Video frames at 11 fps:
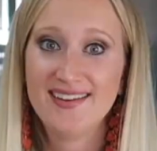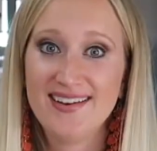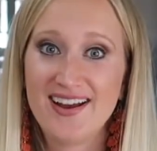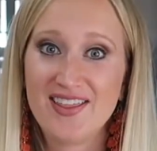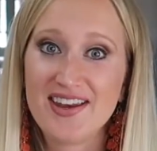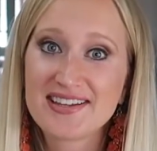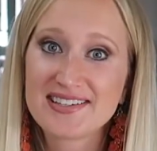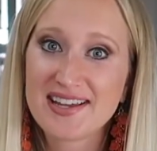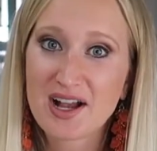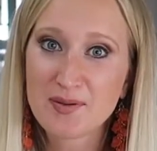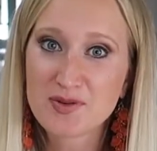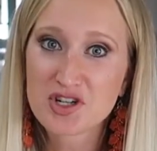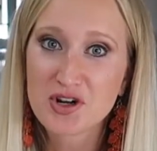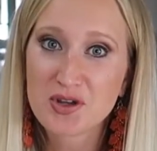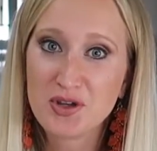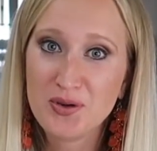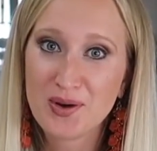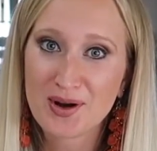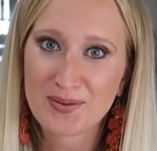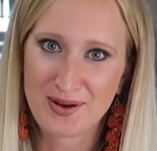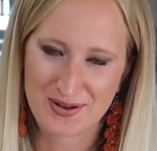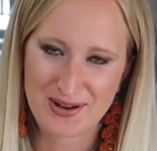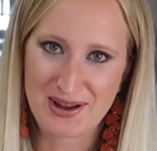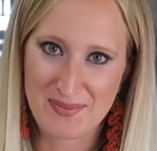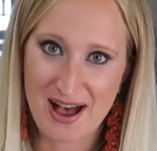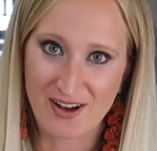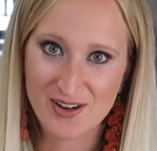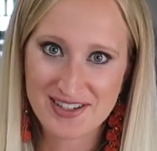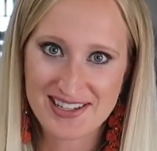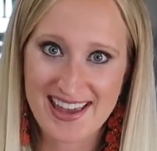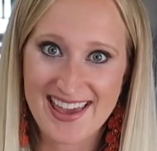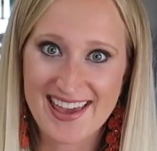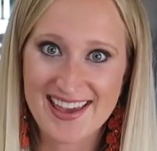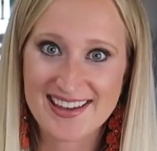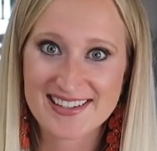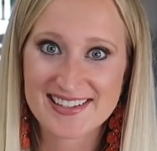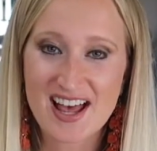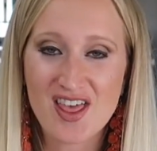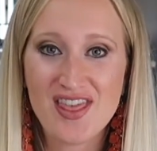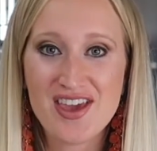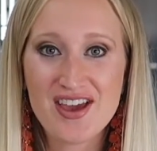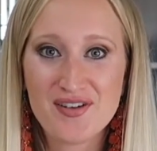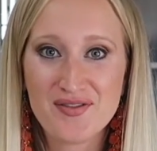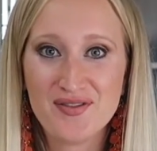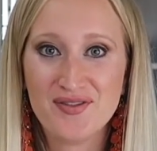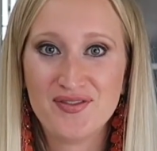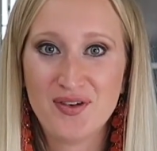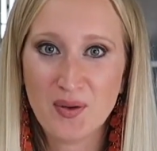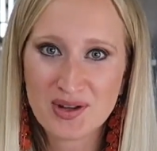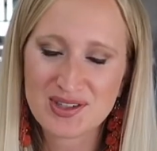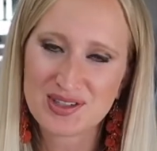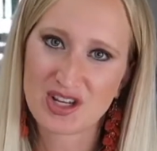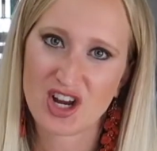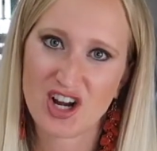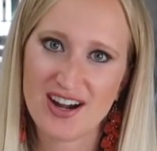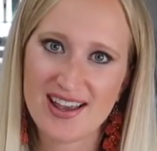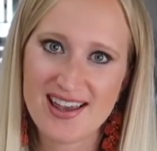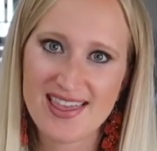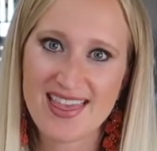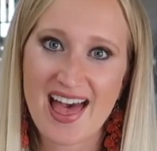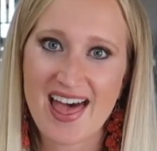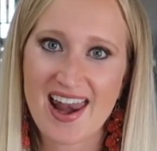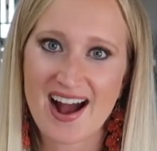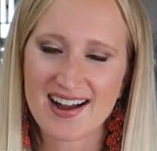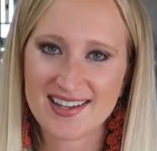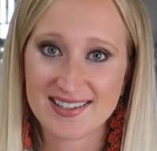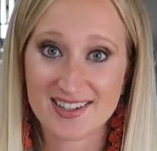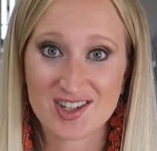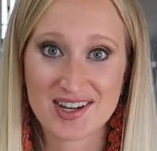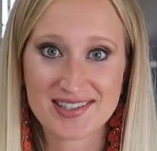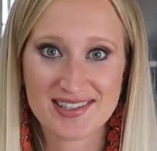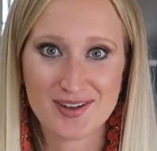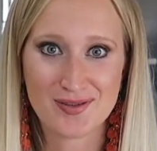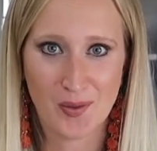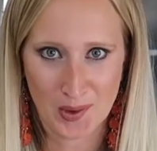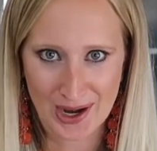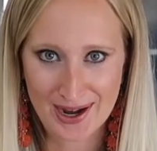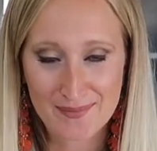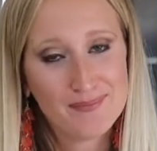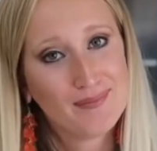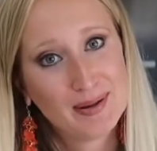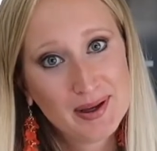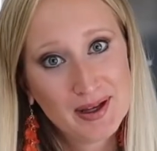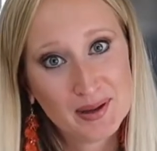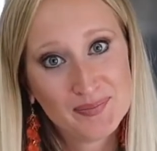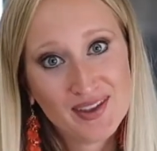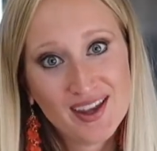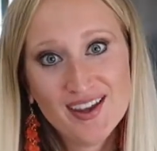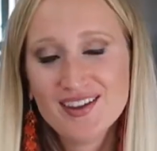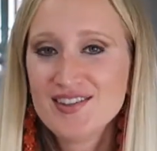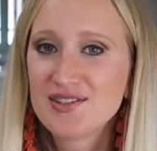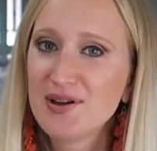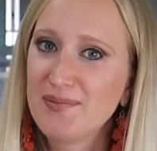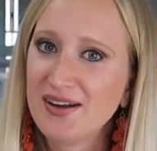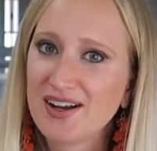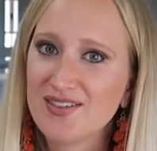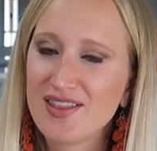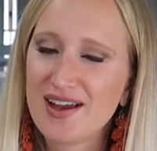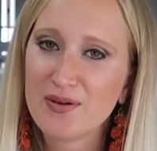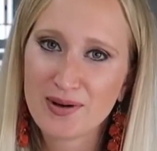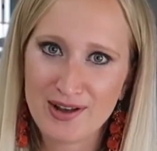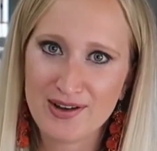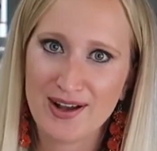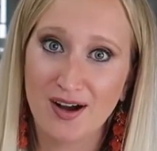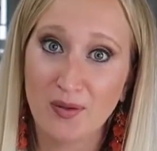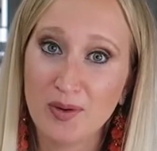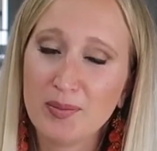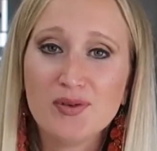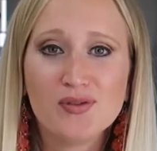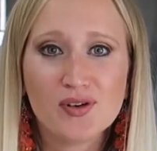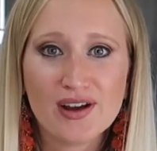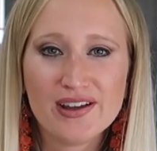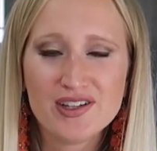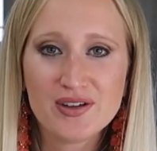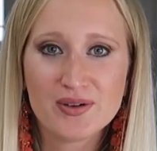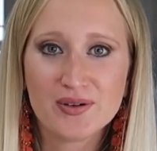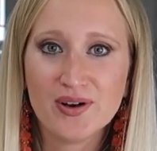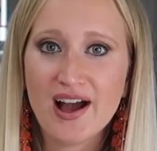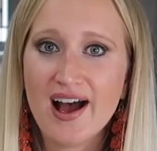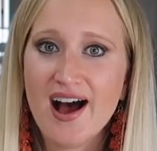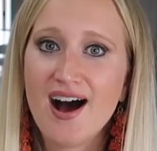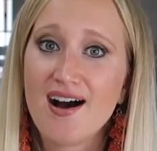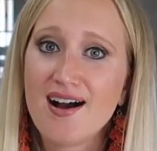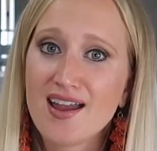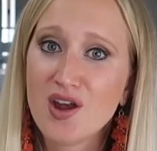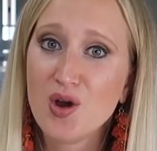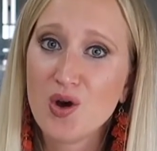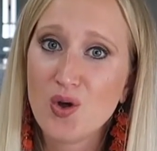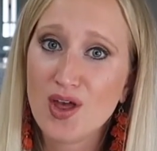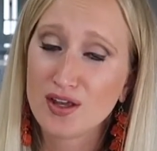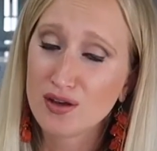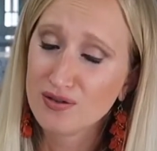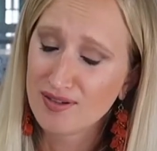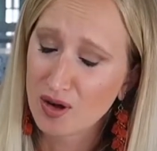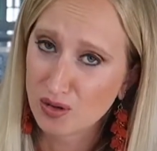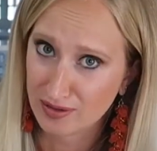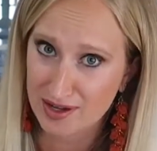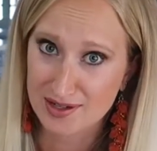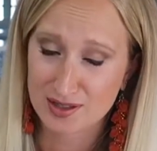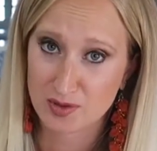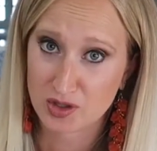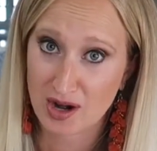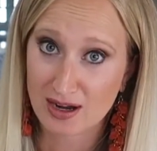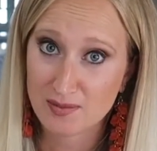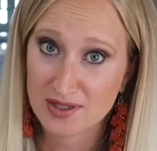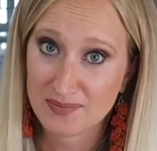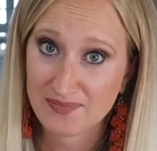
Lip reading: Now, the next thing I'm sure you are wondering about is the 4th security that I suggested for my mom. So I'm gonna cover that right now. But before I do, I know that you've already subscribed.